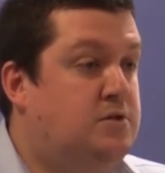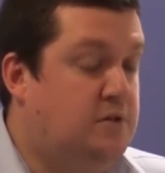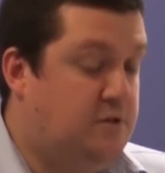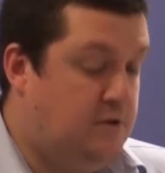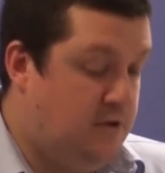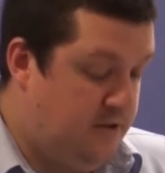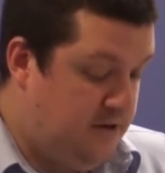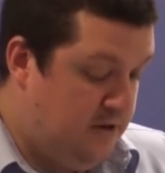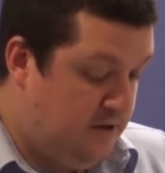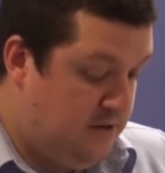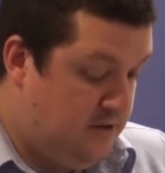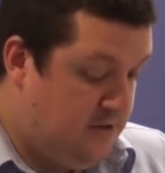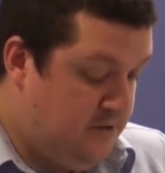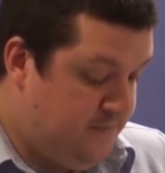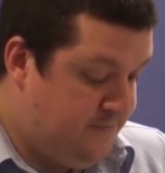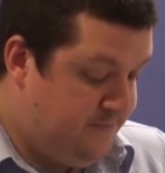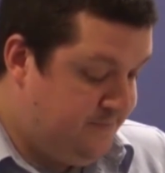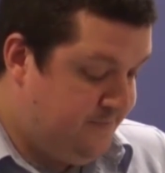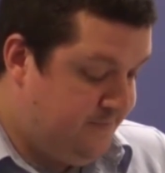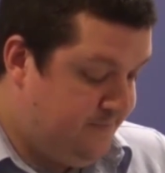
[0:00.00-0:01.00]
to Northern England.
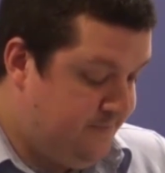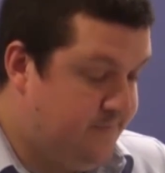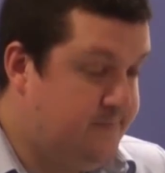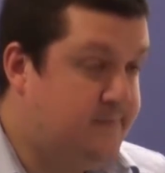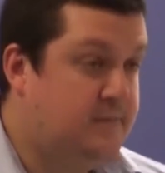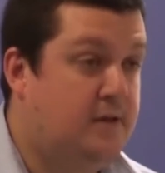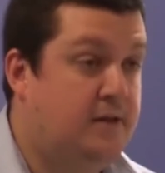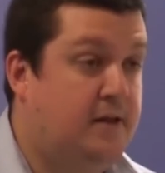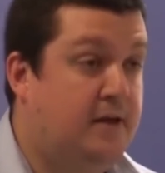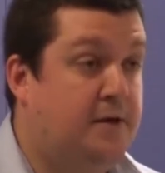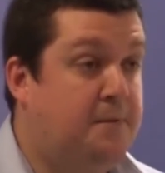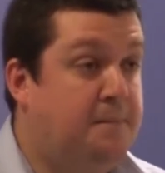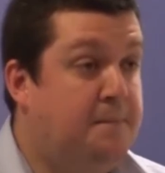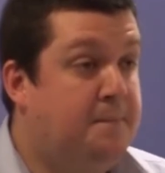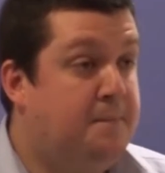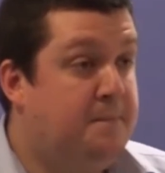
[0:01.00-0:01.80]
Thank you.